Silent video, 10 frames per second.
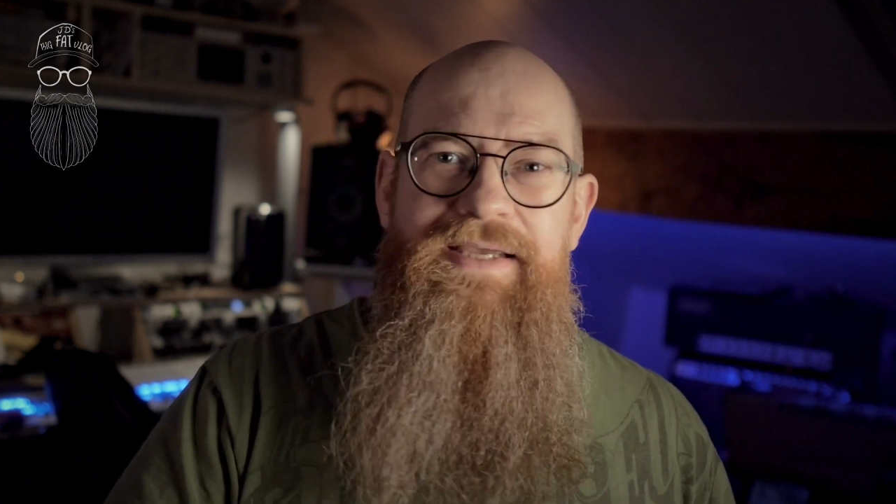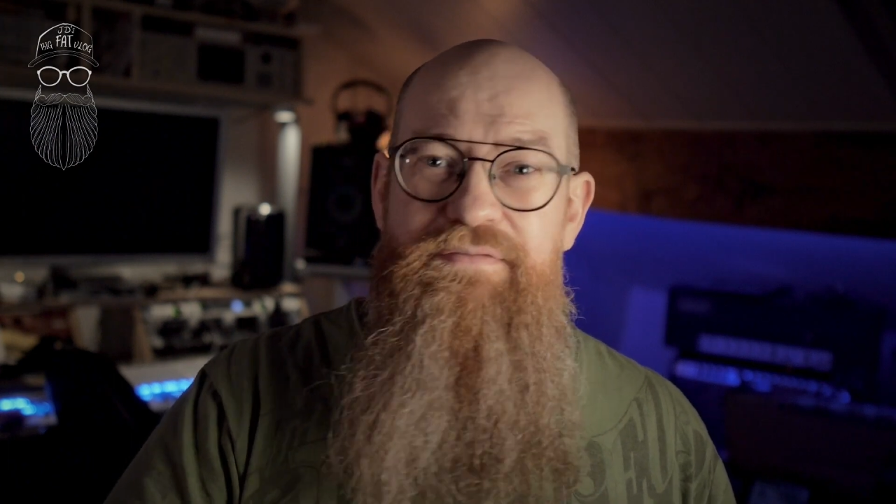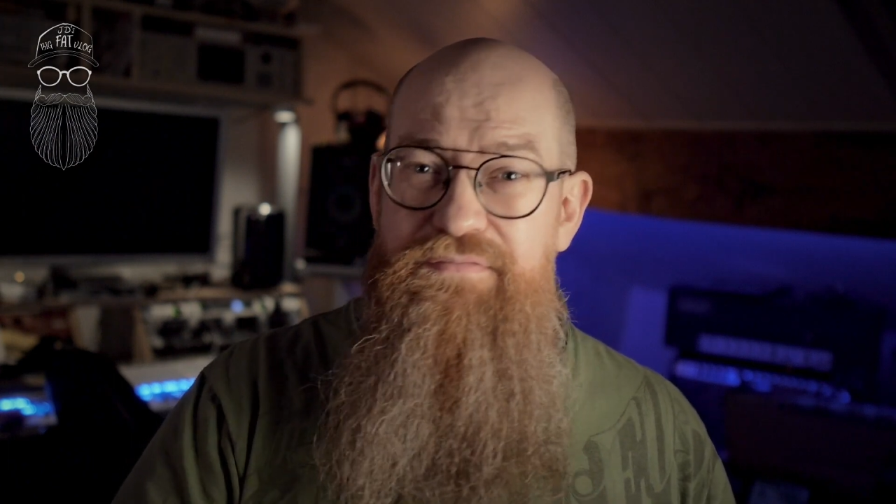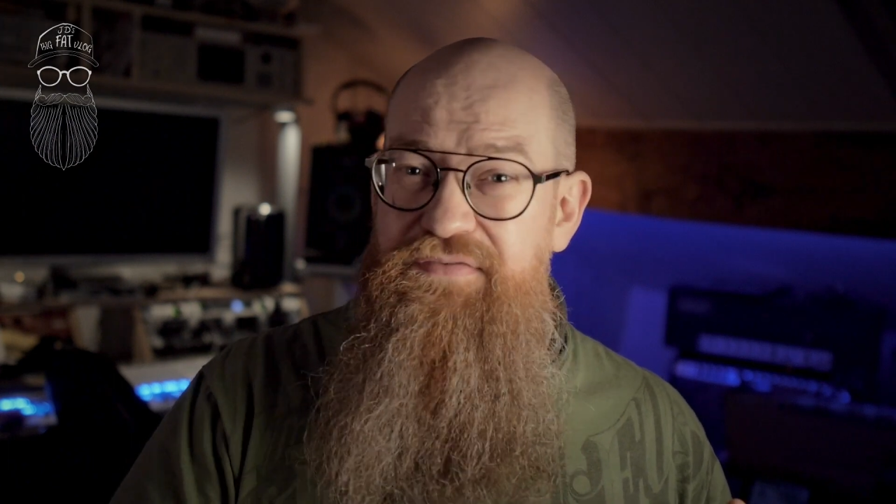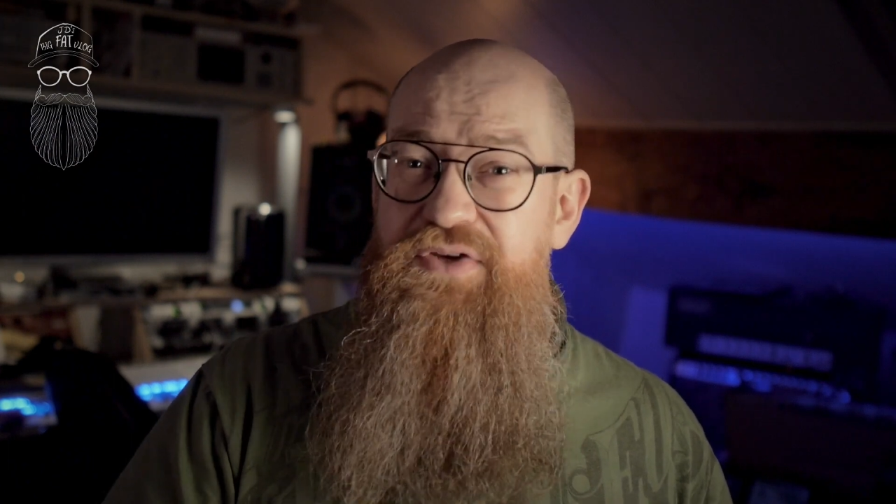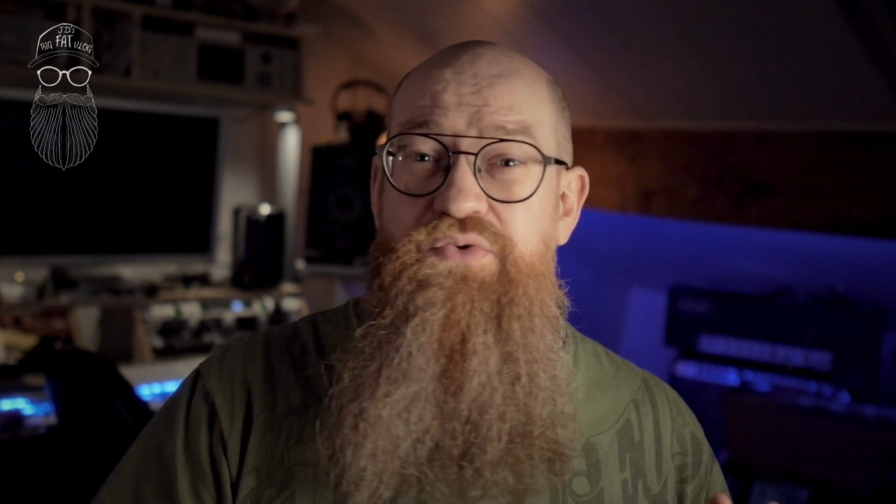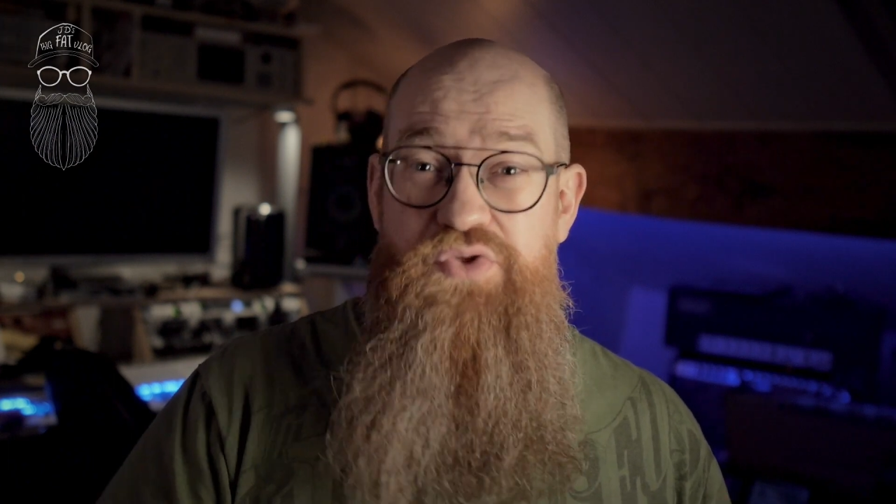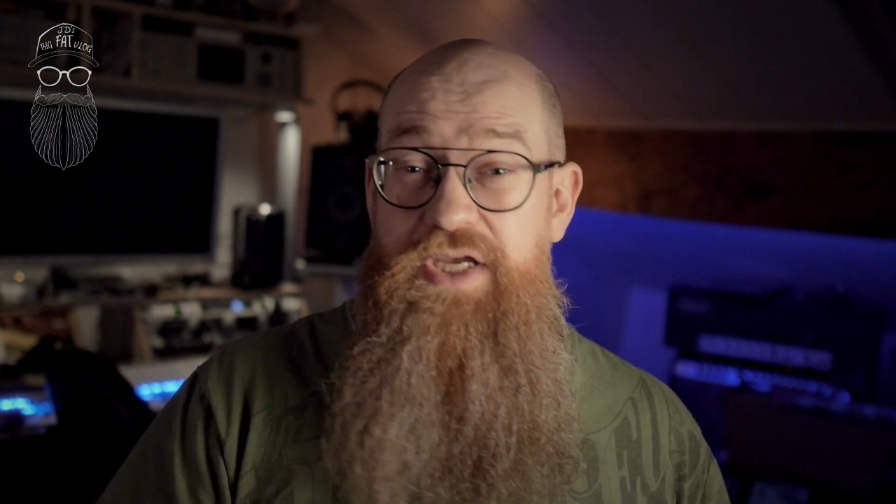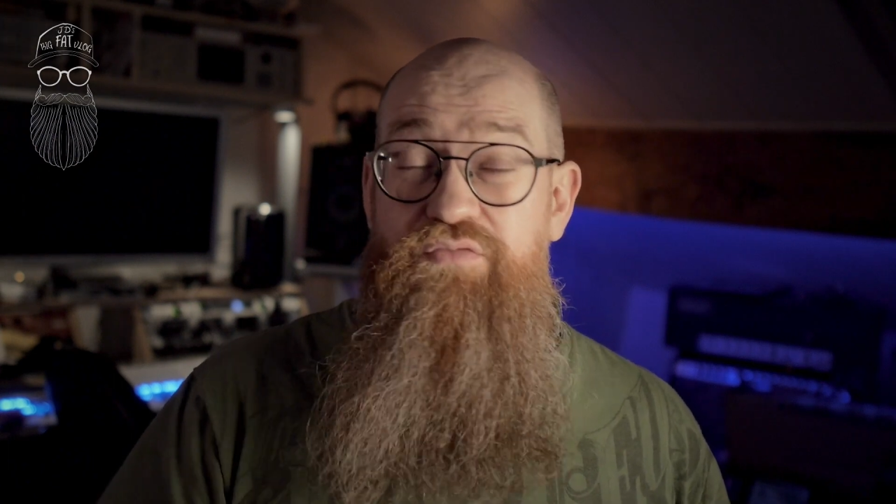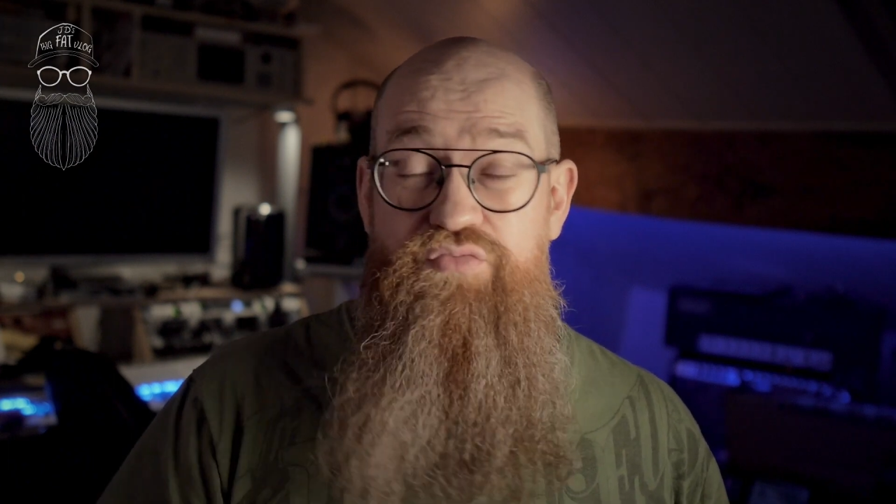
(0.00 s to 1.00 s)
it
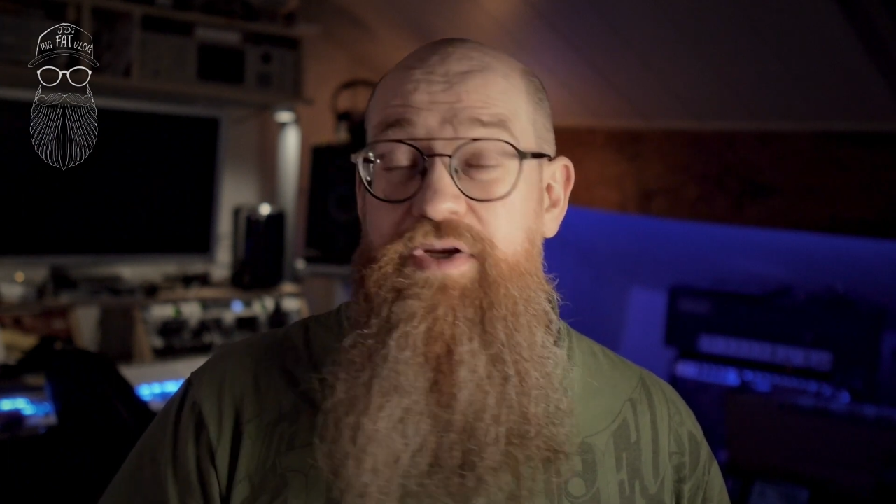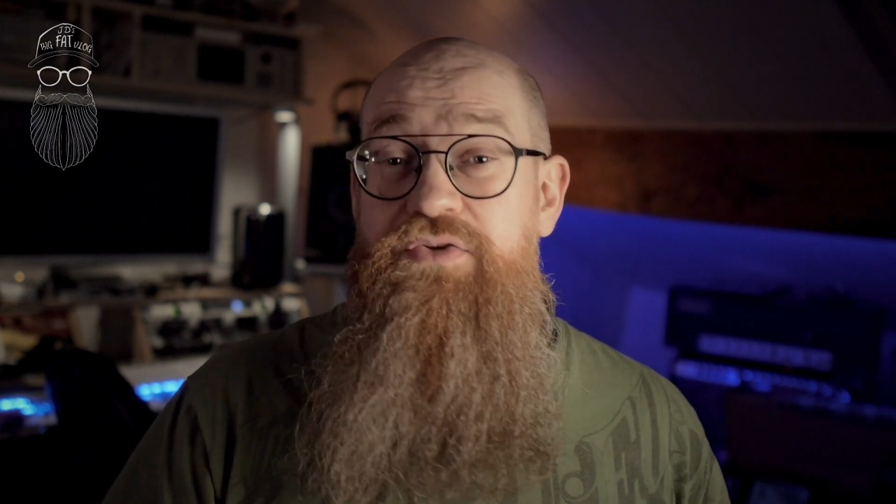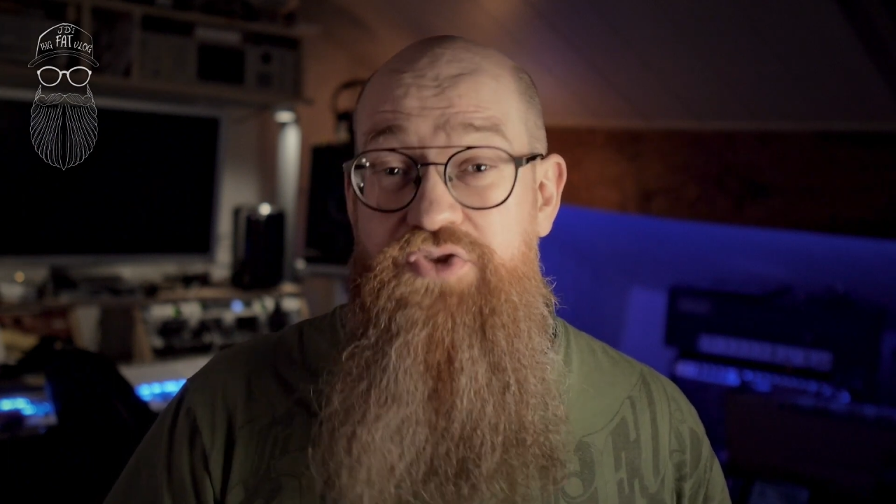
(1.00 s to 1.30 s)
really